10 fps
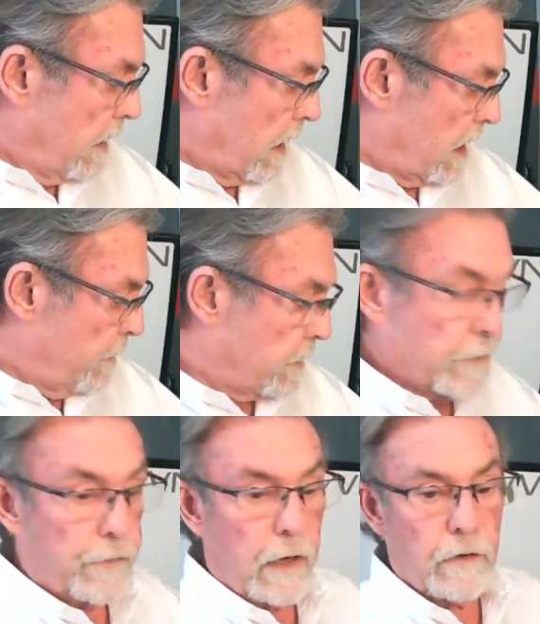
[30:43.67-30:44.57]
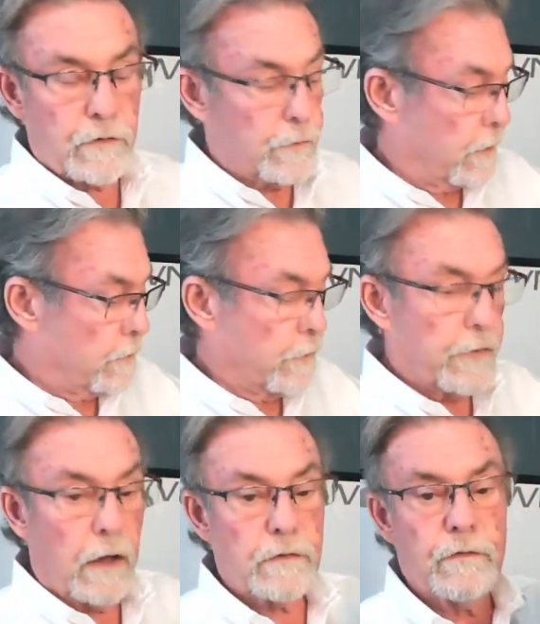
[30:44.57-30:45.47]
It had to be 2003 or
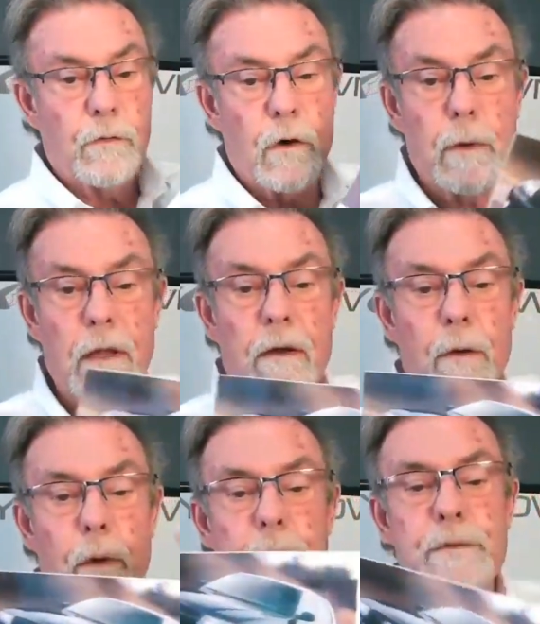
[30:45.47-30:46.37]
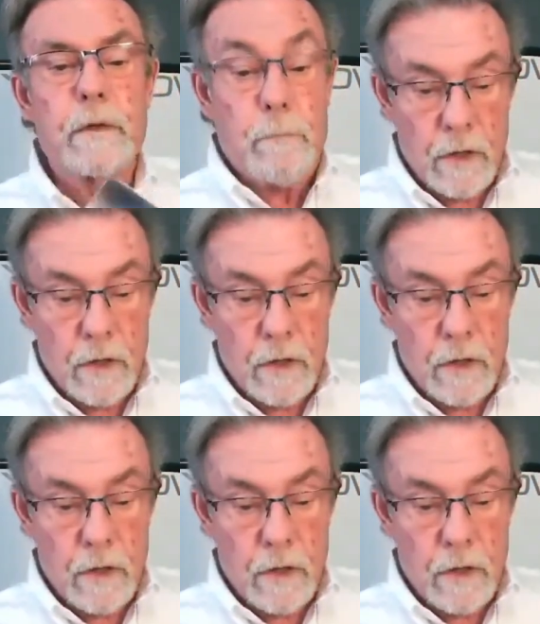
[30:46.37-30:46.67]
2004 by Larry Webster.